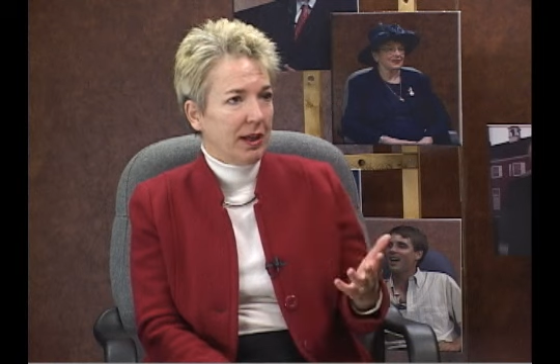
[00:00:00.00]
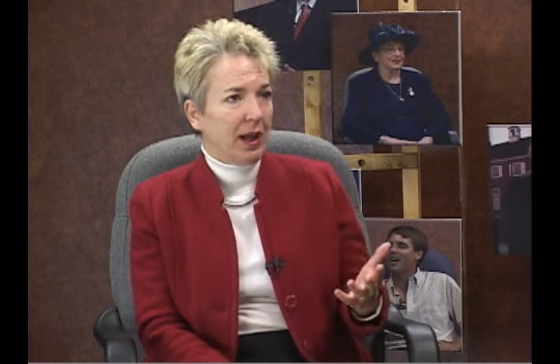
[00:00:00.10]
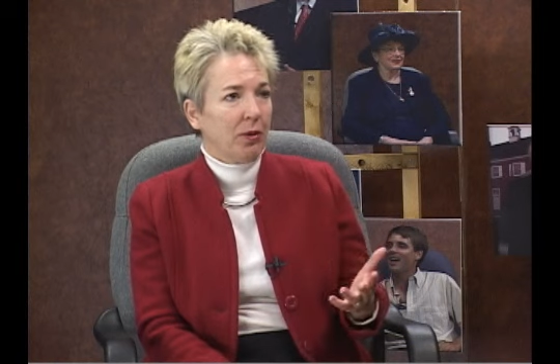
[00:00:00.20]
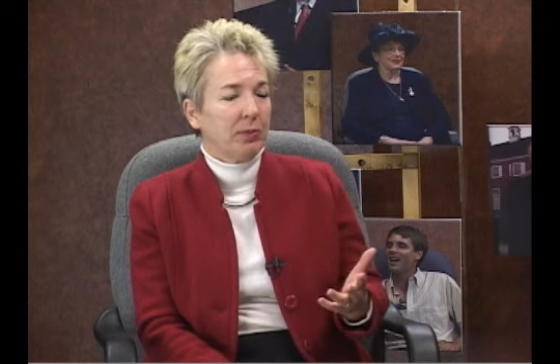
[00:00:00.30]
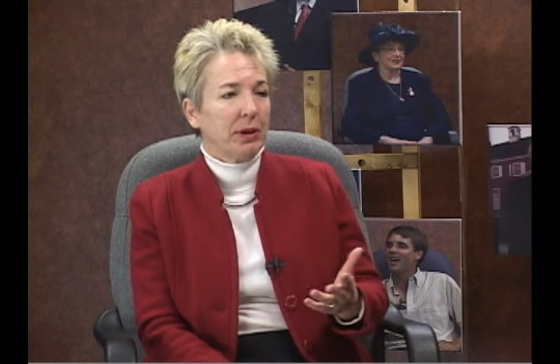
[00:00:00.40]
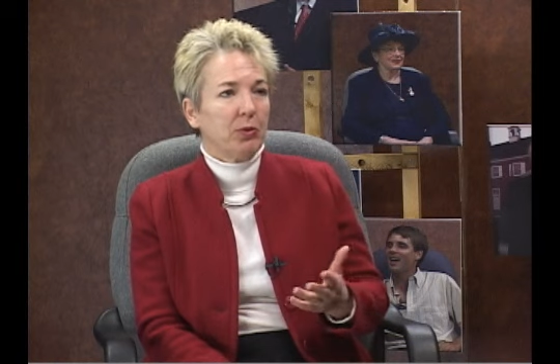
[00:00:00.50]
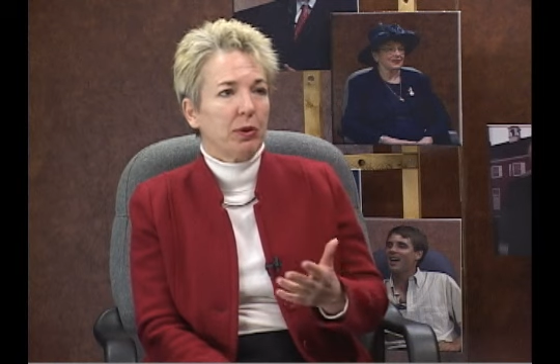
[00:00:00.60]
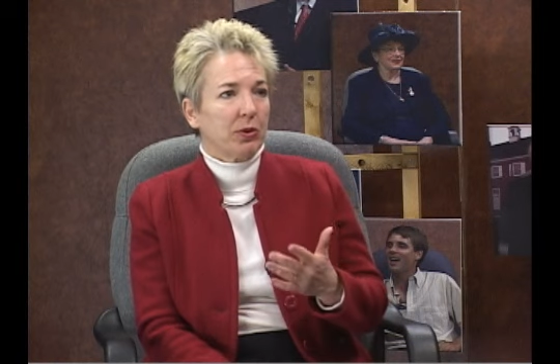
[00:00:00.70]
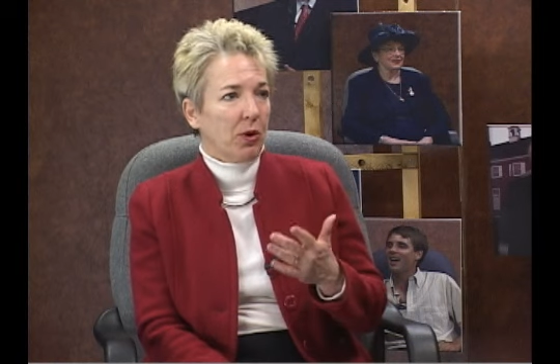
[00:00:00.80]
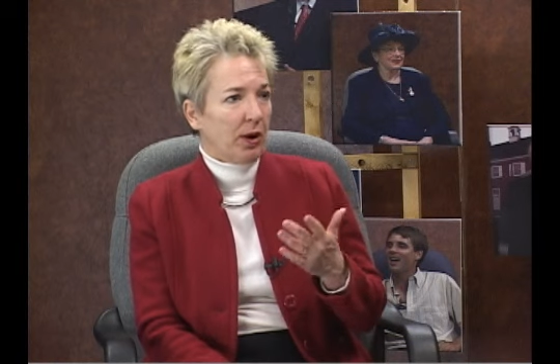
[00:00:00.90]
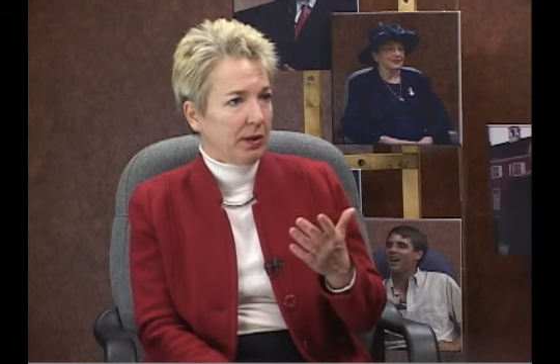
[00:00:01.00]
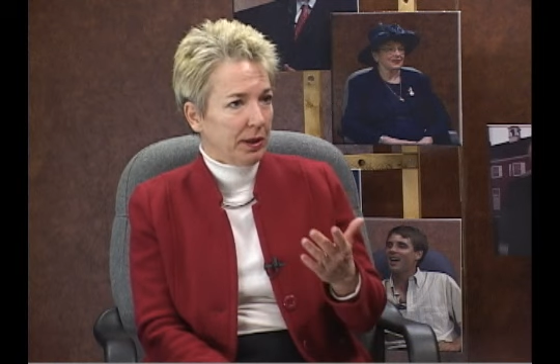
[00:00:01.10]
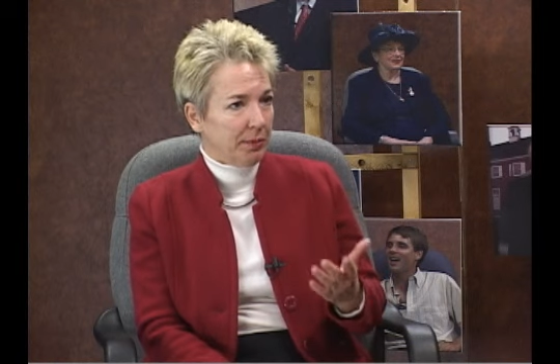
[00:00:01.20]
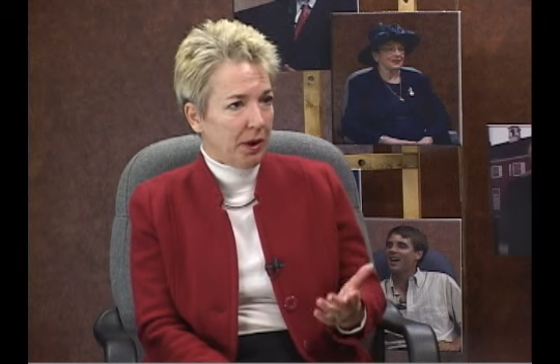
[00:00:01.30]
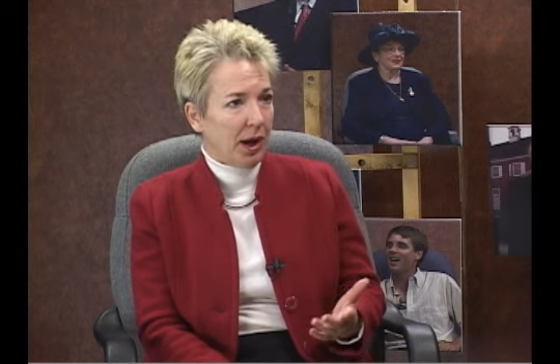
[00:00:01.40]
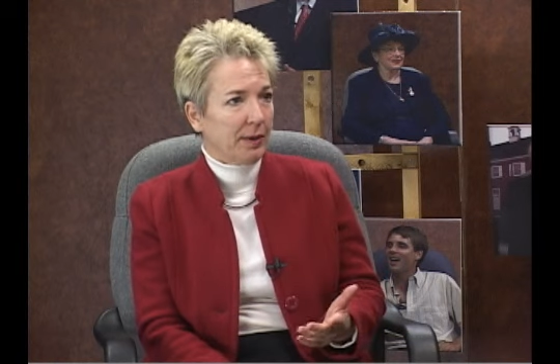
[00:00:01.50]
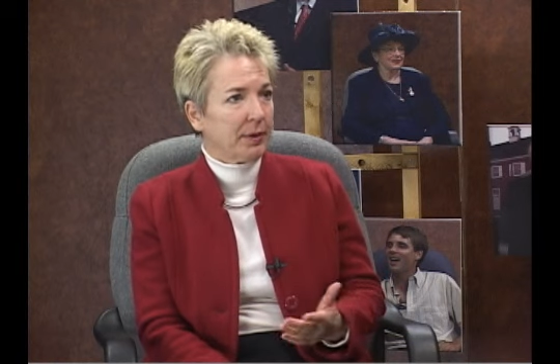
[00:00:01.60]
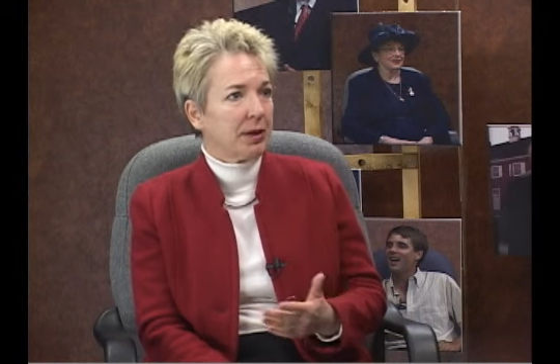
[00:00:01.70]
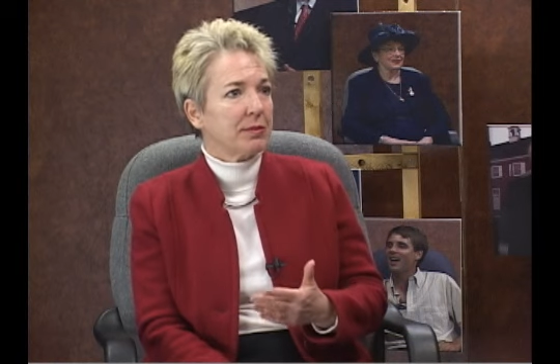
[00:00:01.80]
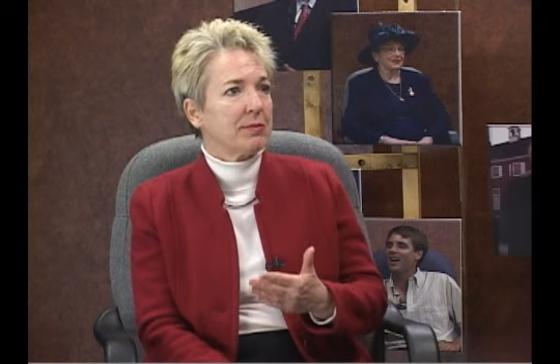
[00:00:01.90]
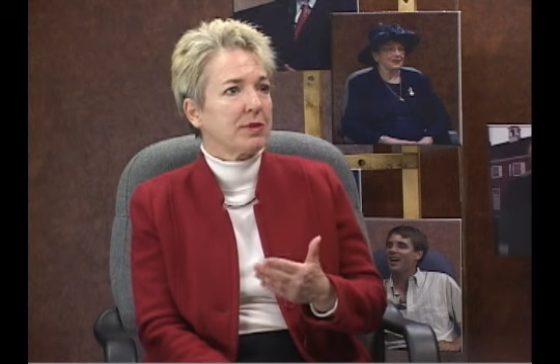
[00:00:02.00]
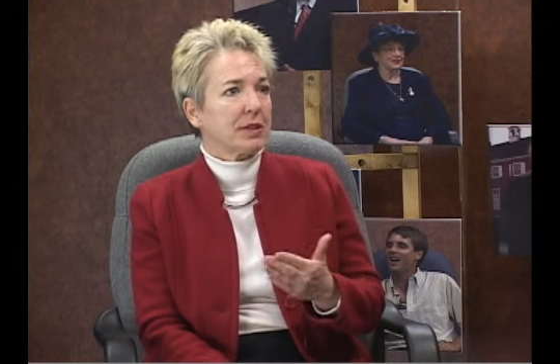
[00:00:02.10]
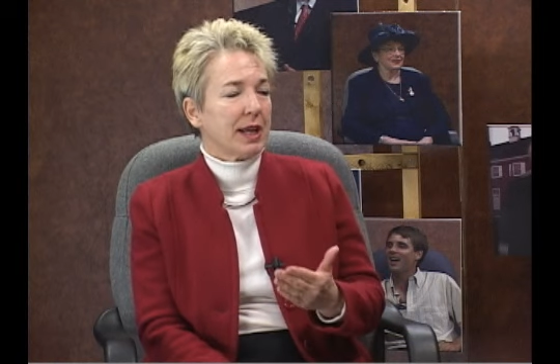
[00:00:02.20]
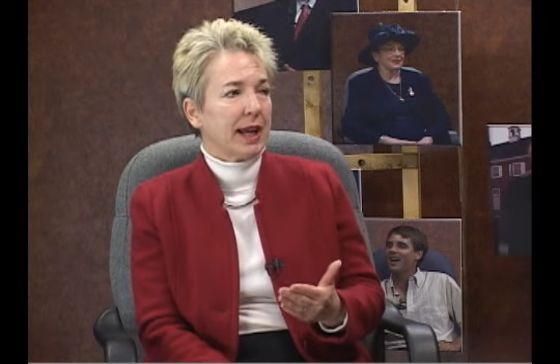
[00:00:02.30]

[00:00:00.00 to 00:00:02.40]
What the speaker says: help me with gardening problems,